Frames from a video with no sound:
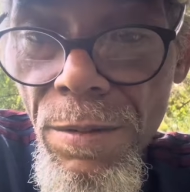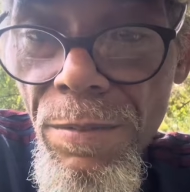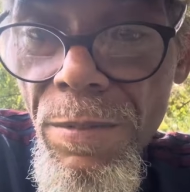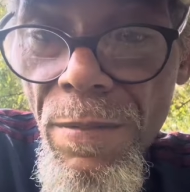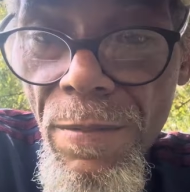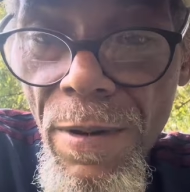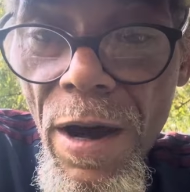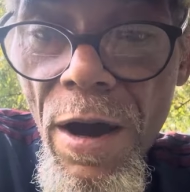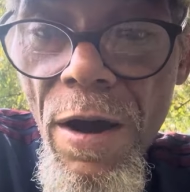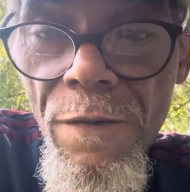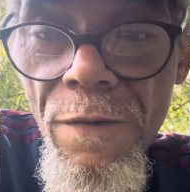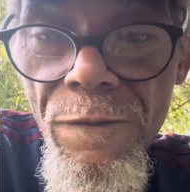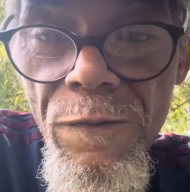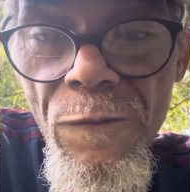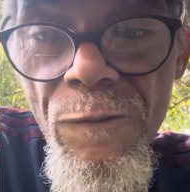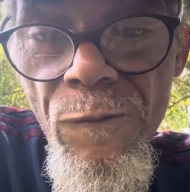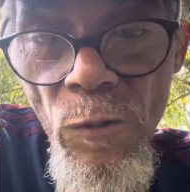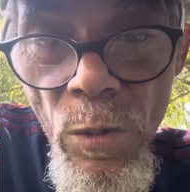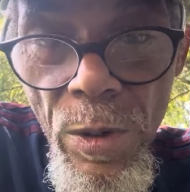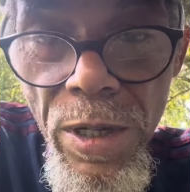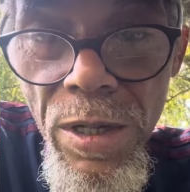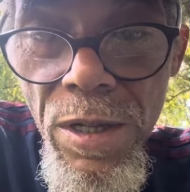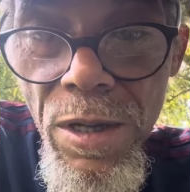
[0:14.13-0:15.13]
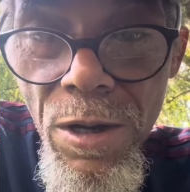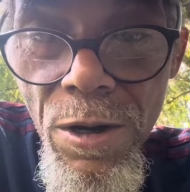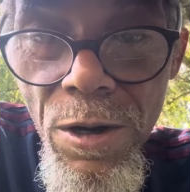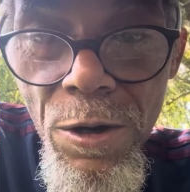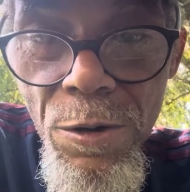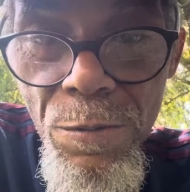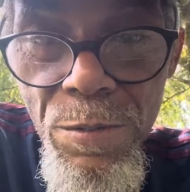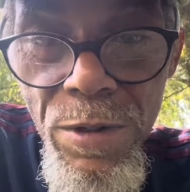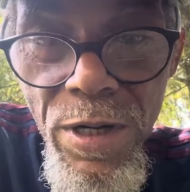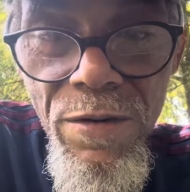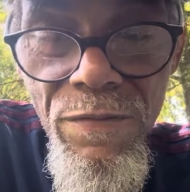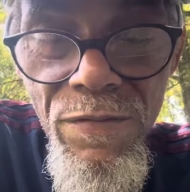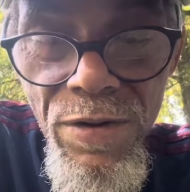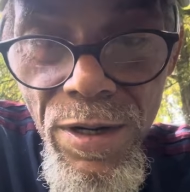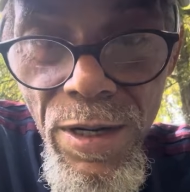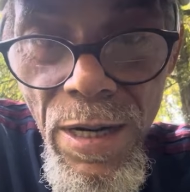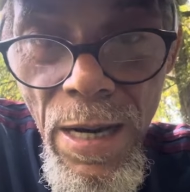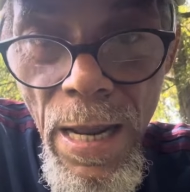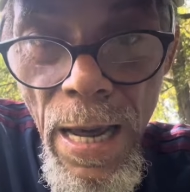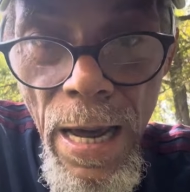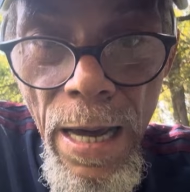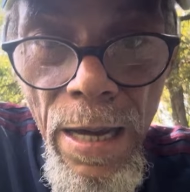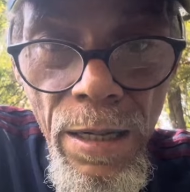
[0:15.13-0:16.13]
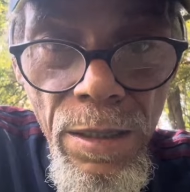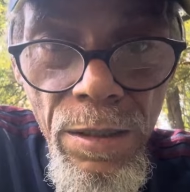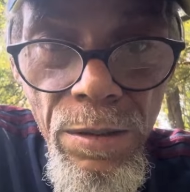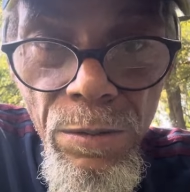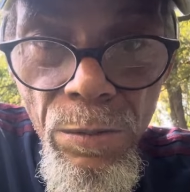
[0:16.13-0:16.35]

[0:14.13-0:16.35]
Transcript: been married for 40 years, believe it or not.